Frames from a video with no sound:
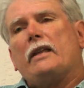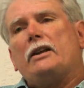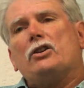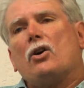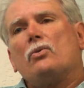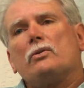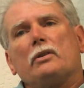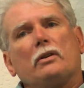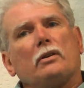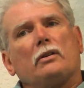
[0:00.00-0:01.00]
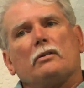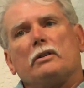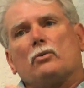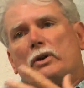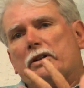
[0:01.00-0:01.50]
They don't
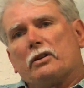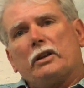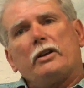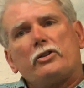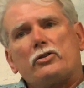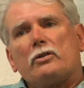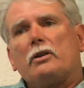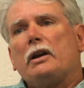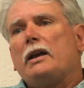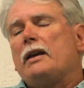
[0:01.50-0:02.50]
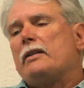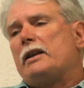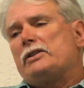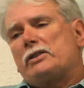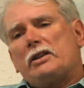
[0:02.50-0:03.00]
read the literature.
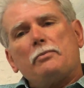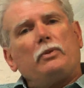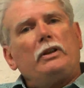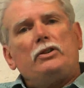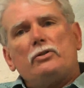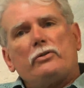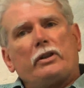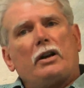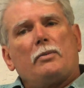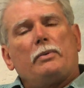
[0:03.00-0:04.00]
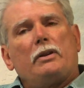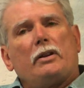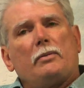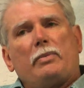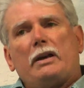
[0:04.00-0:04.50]
They simply do
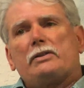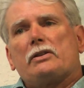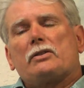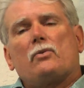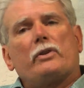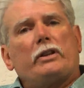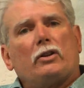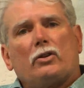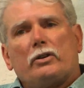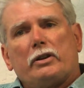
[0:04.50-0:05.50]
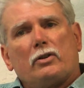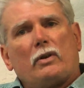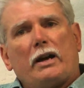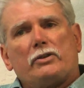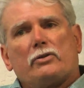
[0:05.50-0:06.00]
therapy on the basis of what they learned in
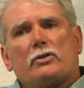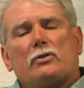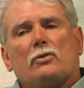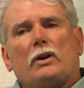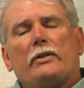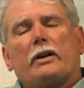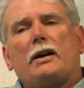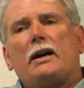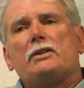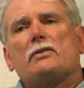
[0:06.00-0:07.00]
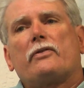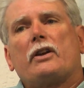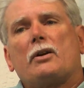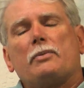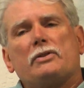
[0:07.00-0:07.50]
graduate school. And the kinds
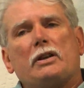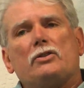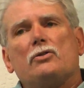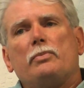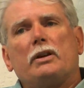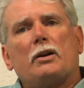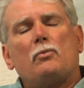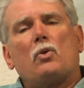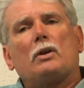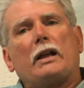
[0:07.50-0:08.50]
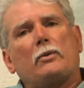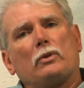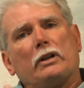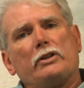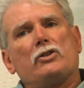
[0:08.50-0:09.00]
of therapies they do become more like
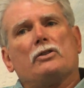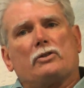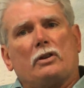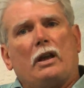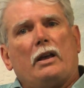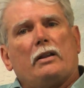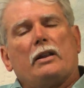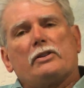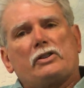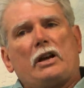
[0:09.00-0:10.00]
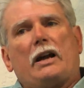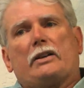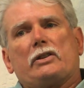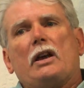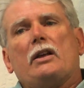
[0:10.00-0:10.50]
religion than
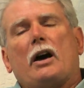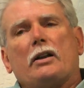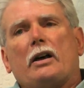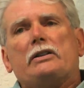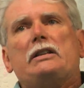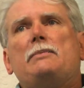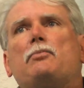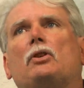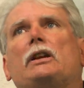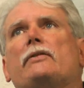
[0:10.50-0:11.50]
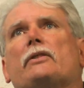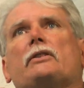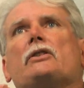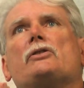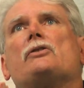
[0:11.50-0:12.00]
science. A deep belief
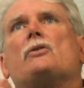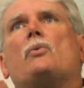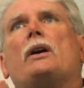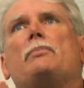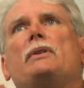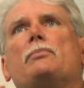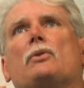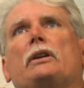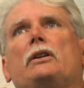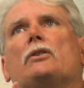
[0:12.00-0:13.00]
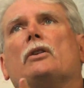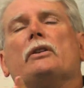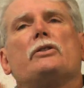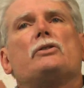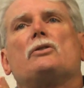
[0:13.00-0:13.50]
that this is the way people
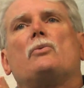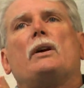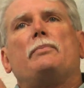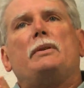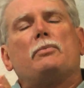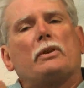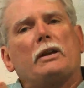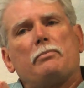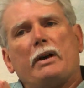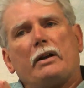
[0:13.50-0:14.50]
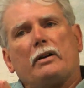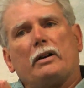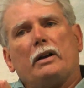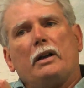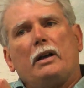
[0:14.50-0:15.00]
heal and this is the way people get
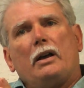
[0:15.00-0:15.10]
better.